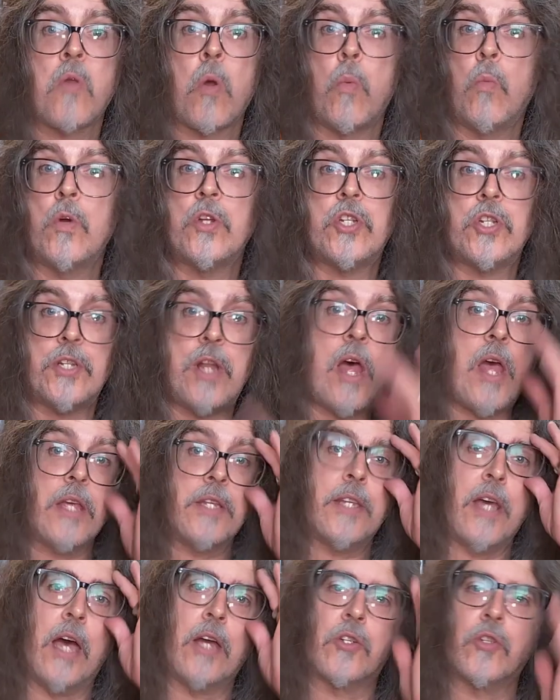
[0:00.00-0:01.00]
which is
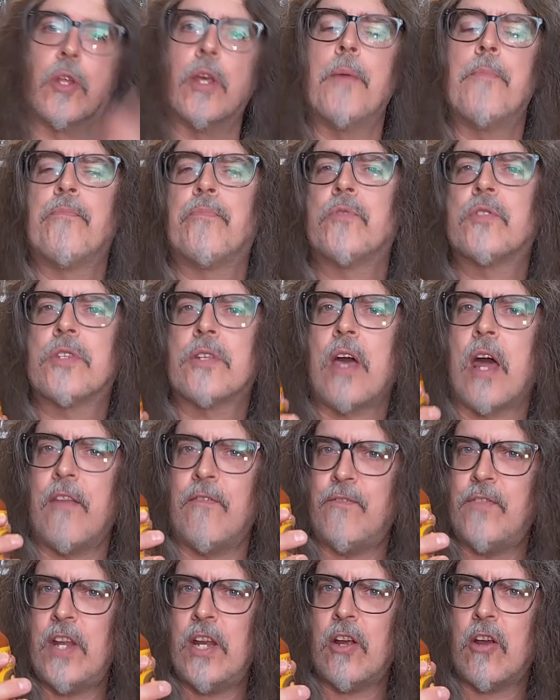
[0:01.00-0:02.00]
nice, actually. Got a
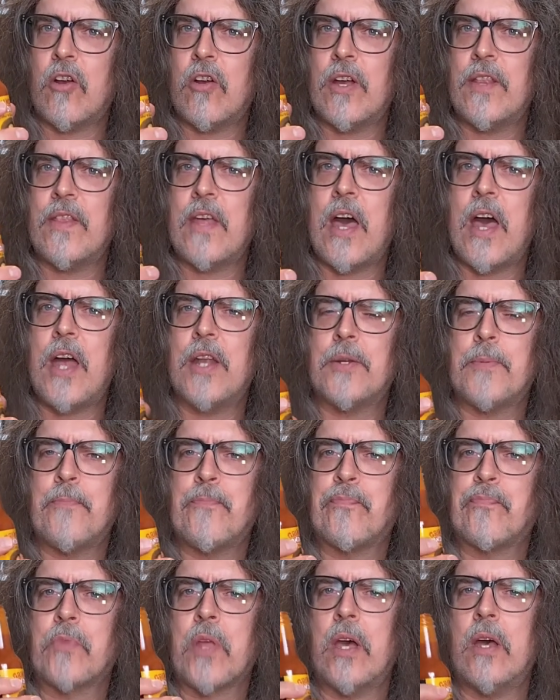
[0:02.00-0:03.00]
vinegar in that
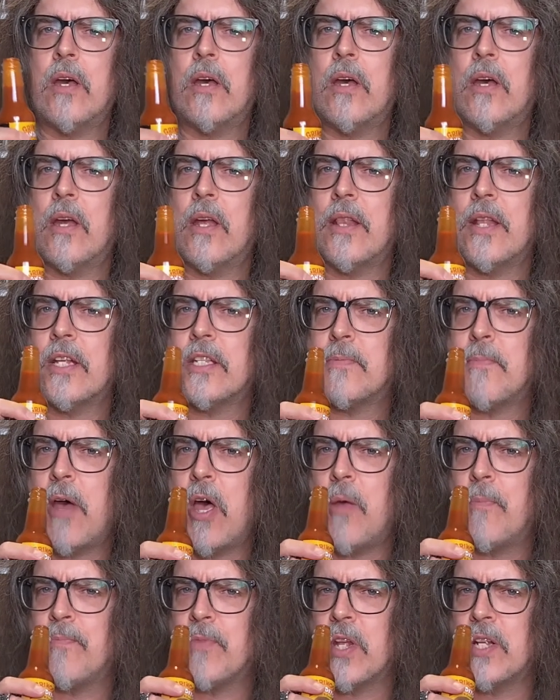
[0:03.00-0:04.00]

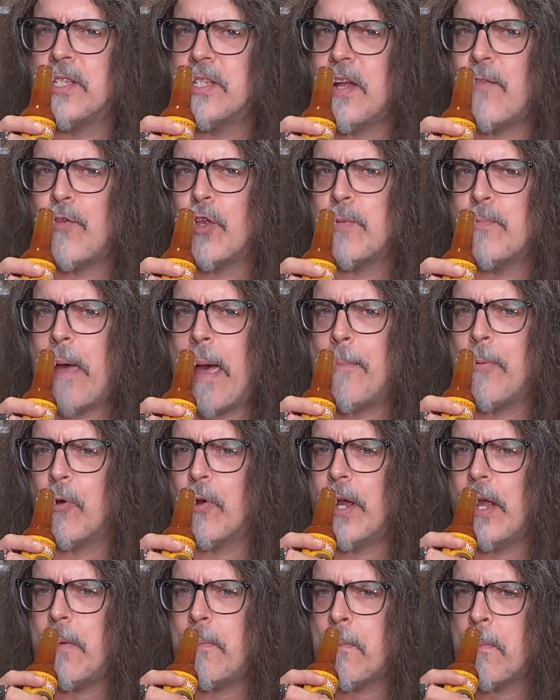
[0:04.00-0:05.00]
smell. It's definitely
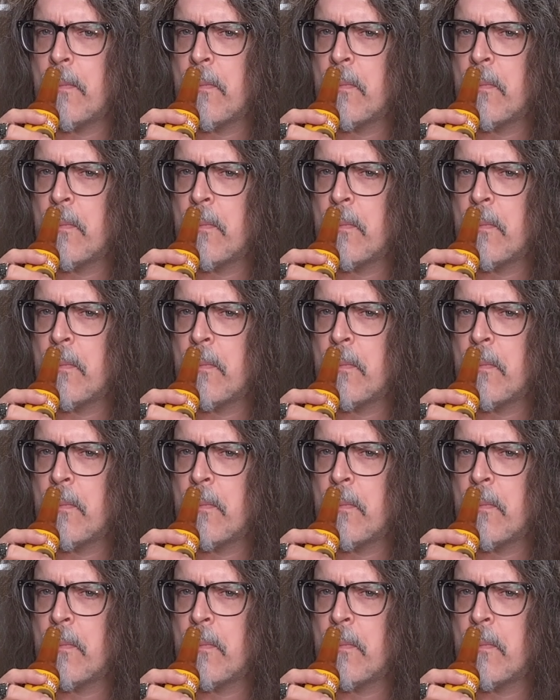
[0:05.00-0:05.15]
peppery,